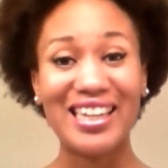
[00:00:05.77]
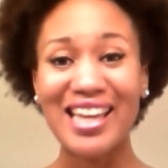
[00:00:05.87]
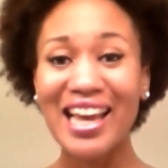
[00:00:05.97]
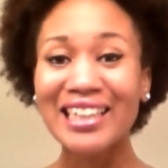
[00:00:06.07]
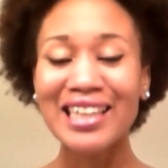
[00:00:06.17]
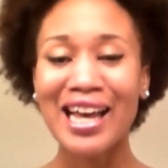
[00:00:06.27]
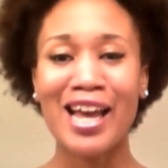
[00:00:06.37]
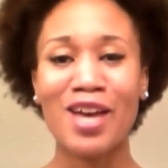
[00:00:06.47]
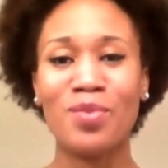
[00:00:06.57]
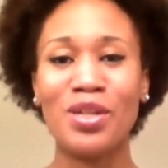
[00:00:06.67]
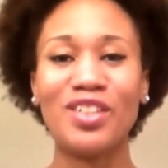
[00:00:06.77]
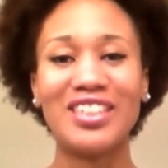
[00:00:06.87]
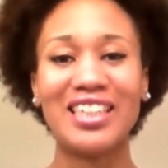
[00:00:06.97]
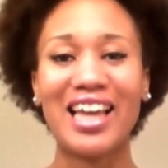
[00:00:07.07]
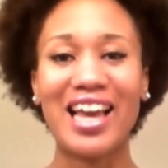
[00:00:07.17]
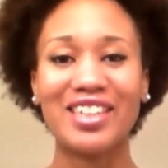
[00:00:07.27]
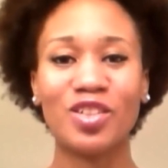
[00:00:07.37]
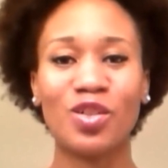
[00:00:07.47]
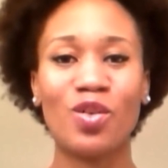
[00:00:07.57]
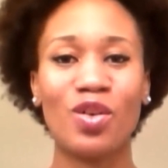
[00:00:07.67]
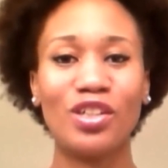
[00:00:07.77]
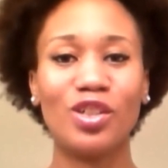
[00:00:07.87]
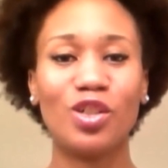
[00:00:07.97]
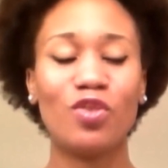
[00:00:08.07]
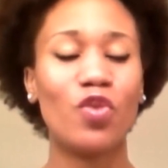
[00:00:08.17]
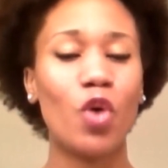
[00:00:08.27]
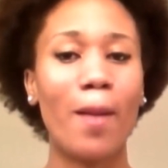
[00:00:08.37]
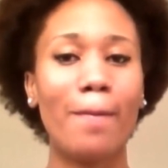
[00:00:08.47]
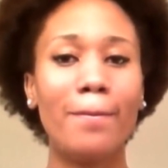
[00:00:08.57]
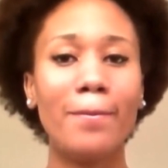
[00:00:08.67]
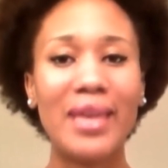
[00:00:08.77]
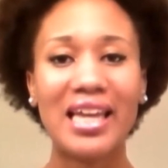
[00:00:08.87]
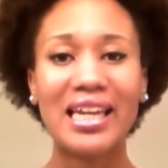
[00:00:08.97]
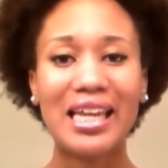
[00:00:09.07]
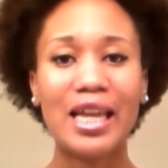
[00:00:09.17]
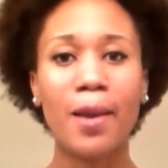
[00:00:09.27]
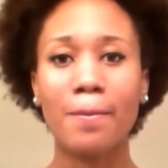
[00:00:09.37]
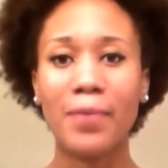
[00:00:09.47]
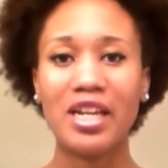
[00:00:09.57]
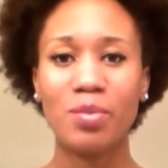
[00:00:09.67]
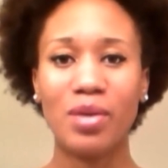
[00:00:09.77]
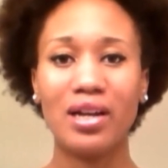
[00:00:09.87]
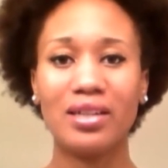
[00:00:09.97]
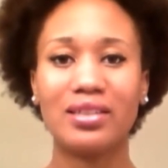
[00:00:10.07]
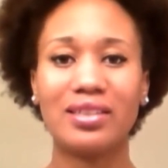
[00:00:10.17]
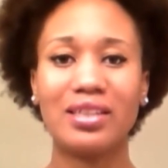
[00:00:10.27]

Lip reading: Yes, I have been using castor oil for many, many months.